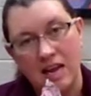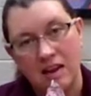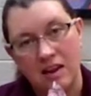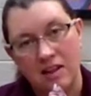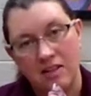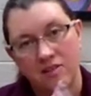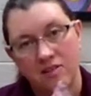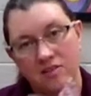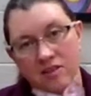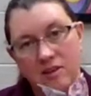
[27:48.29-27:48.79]
And
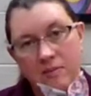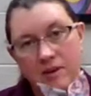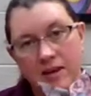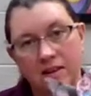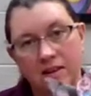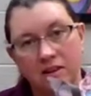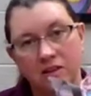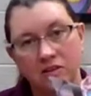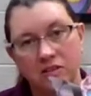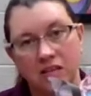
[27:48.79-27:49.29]
this could be
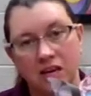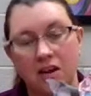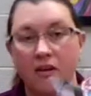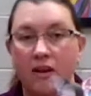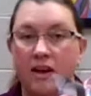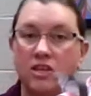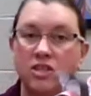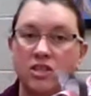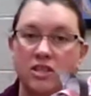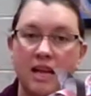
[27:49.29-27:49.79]
a little
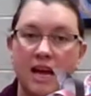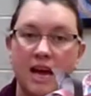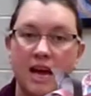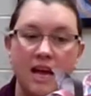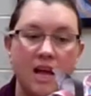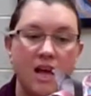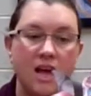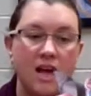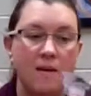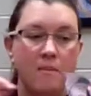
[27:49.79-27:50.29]
decoration
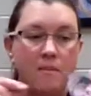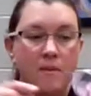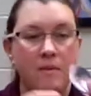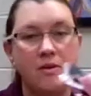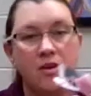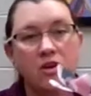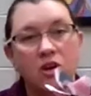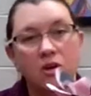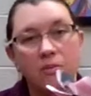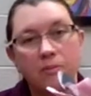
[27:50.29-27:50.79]
that
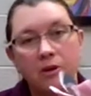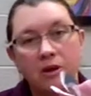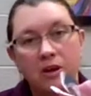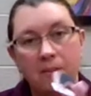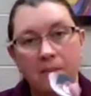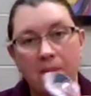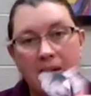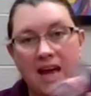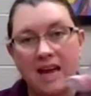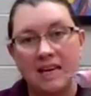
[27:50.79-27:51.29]
maybe you could
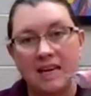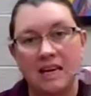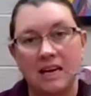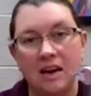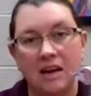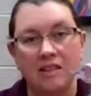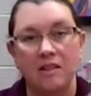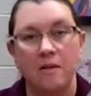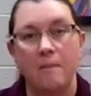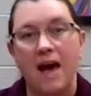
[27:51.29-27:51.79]
put a magnet
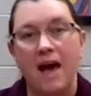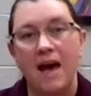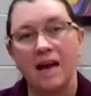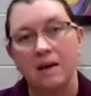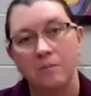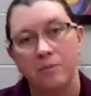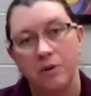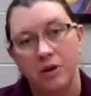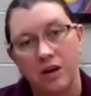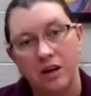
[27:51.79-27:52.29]
on the
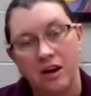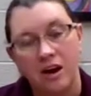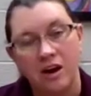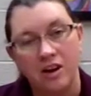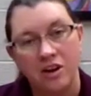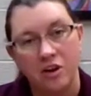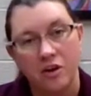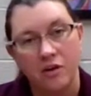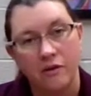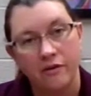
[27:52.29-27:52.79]
back and put it
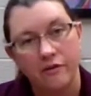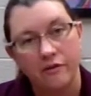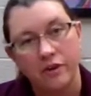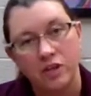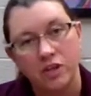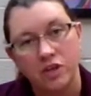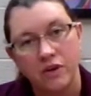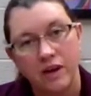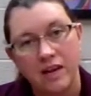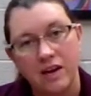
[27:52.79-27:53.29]
on your
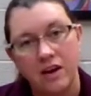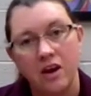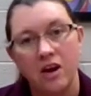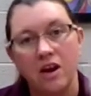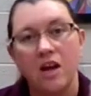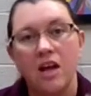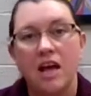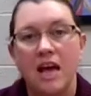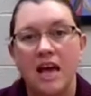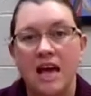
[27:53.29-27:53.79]

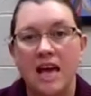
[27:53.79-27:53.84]
refrigerator.